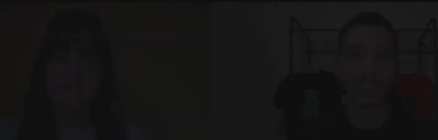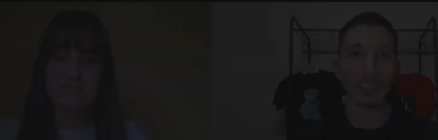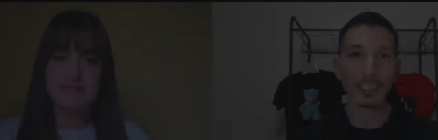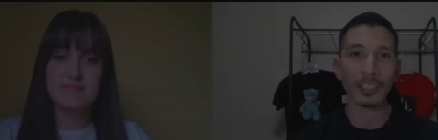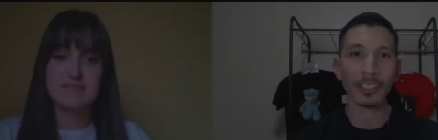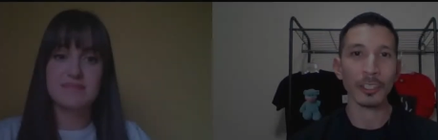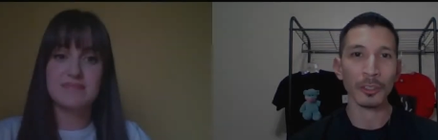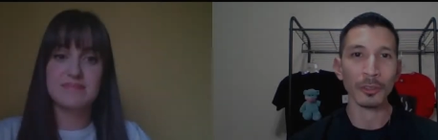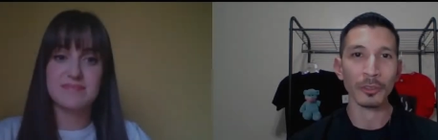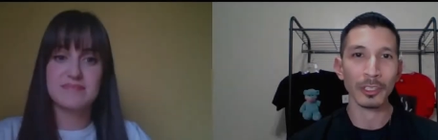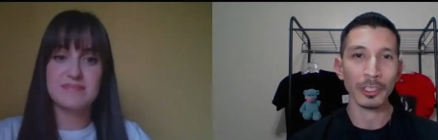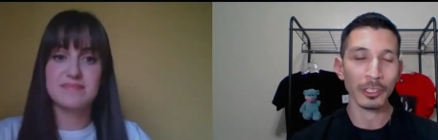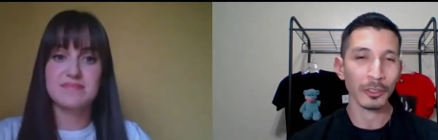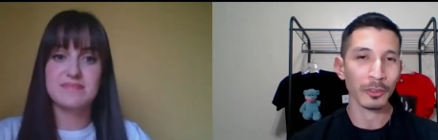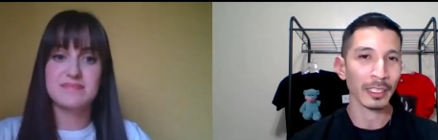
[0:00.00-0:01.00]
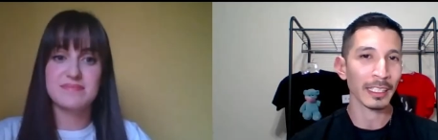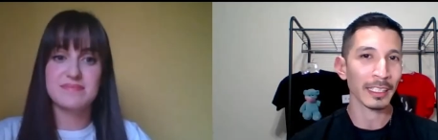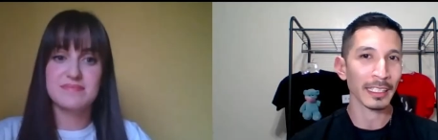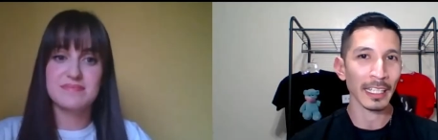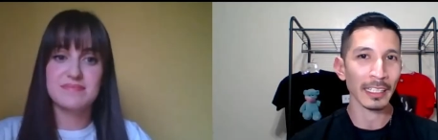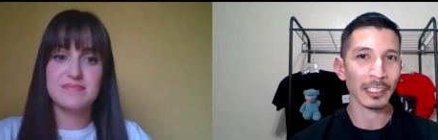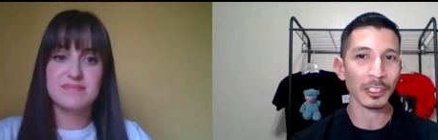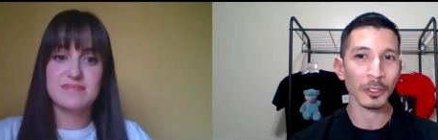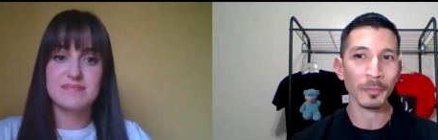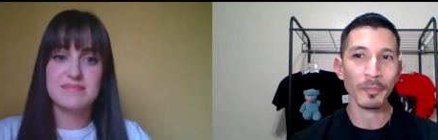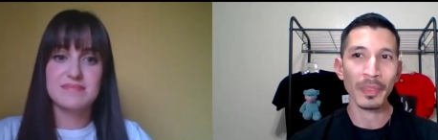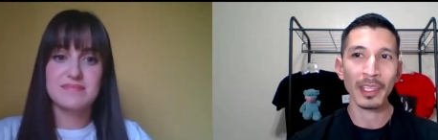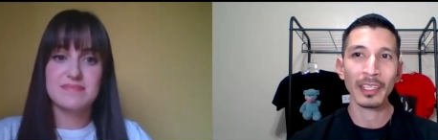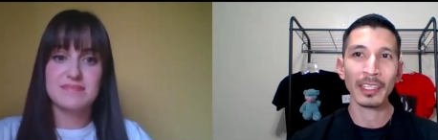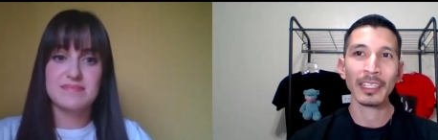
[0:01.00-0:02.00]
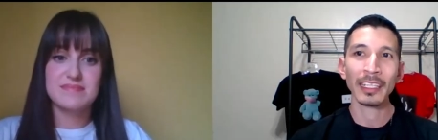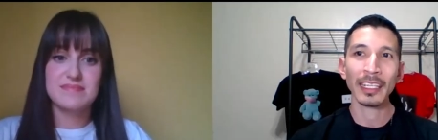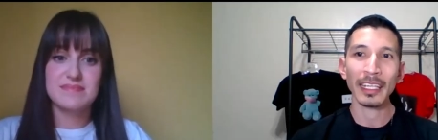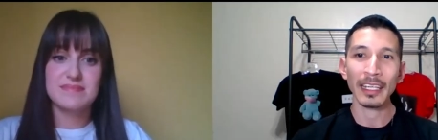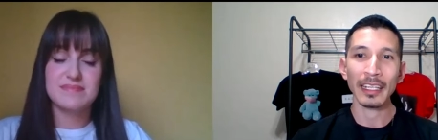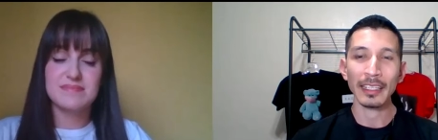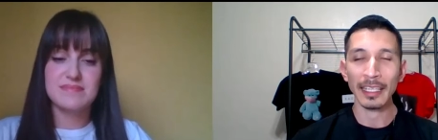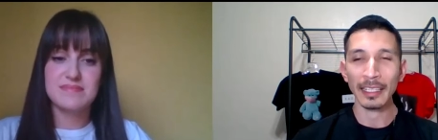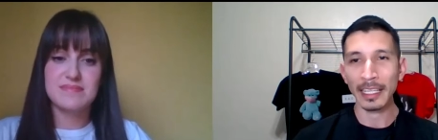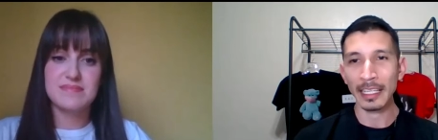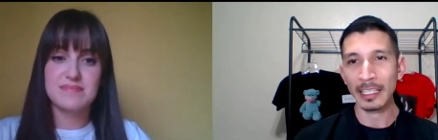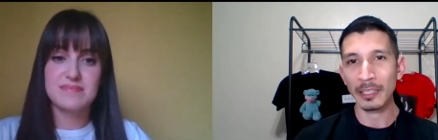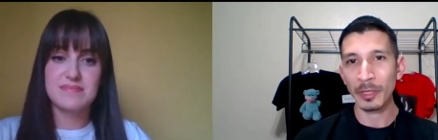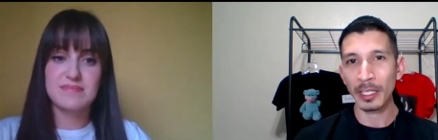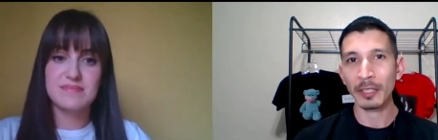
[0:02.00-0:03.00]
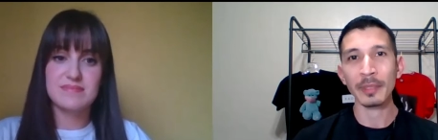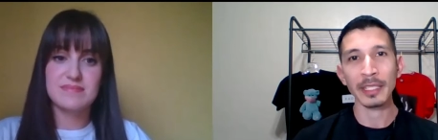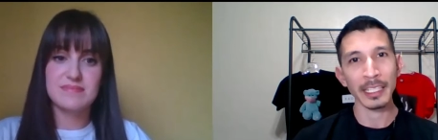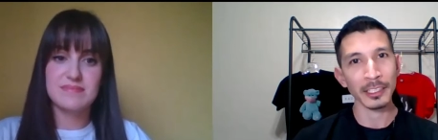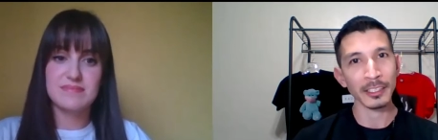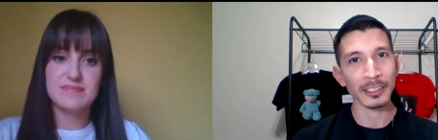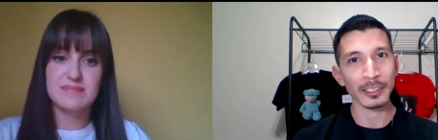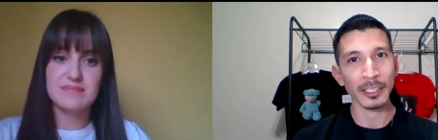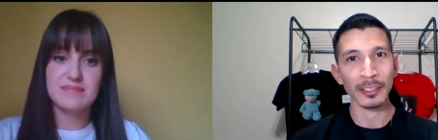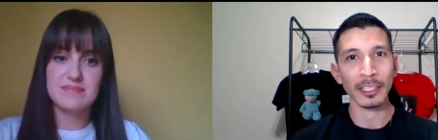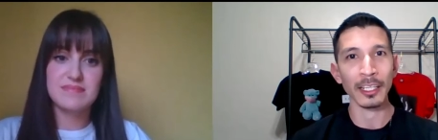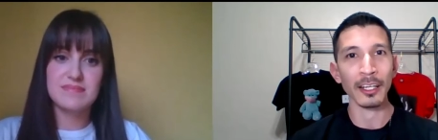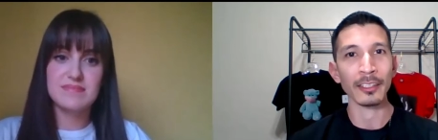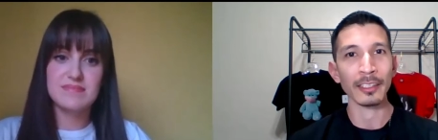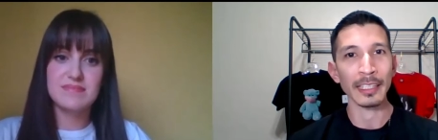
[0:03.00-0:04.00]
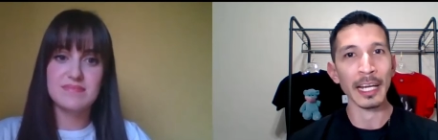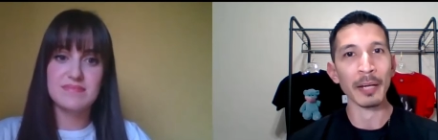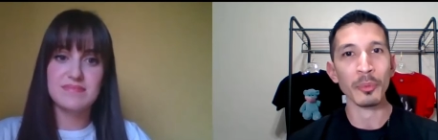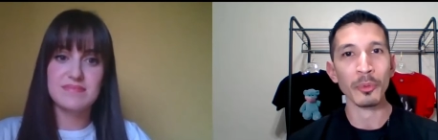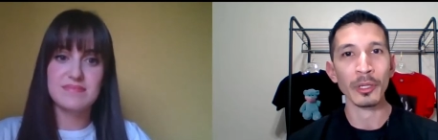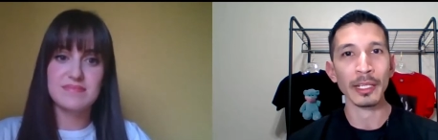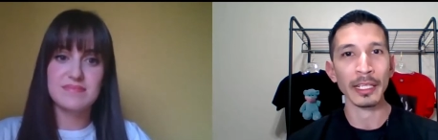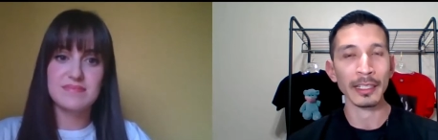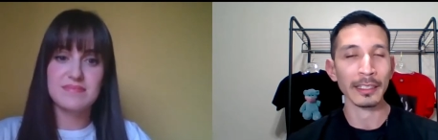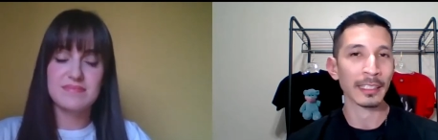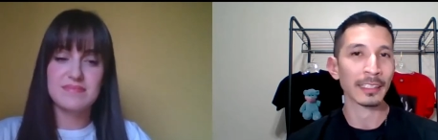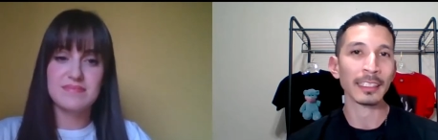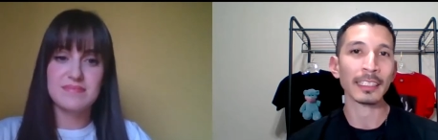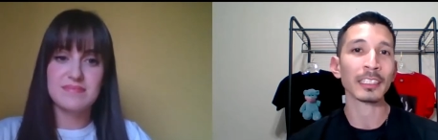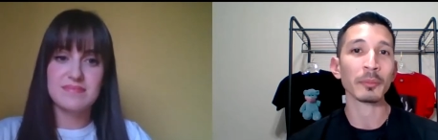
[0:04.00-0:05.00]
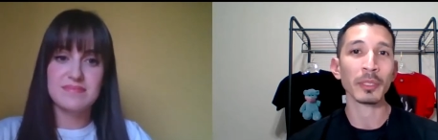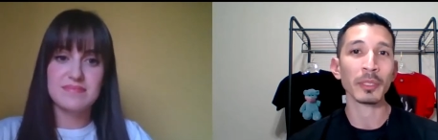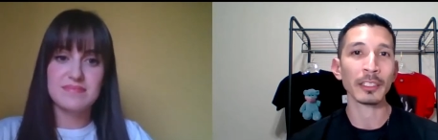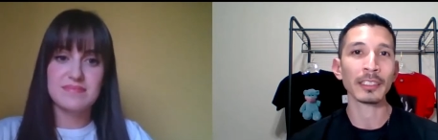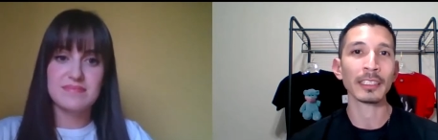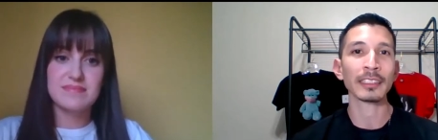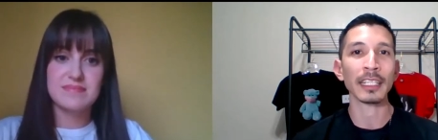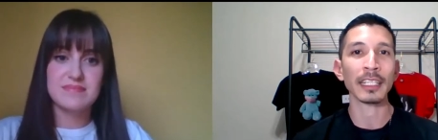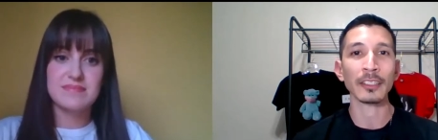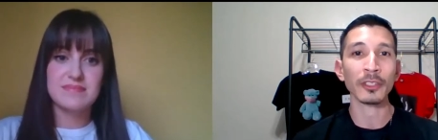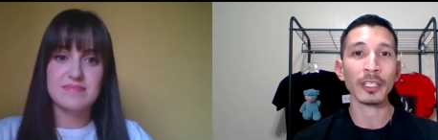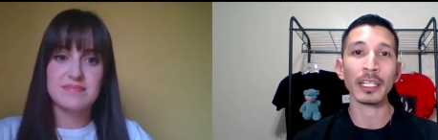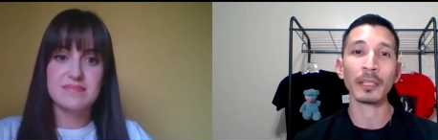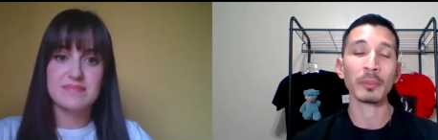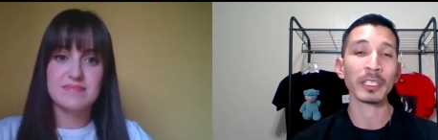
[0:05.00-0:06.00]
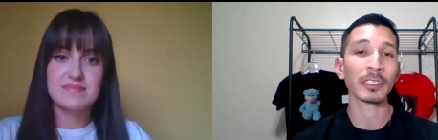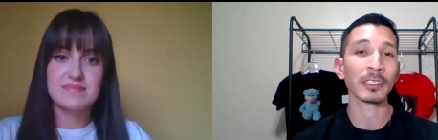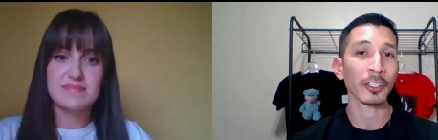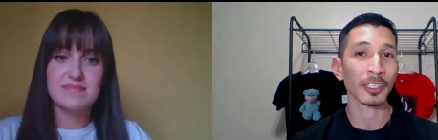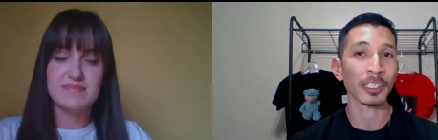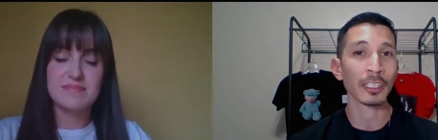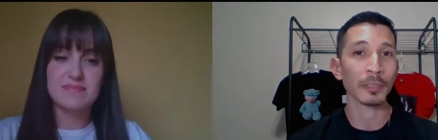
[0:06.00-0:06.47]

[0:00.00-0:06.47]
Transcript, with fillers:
Speaker 1: You know, you need that. So like any recommendations on on that point like let's say somebody decides okay let me start this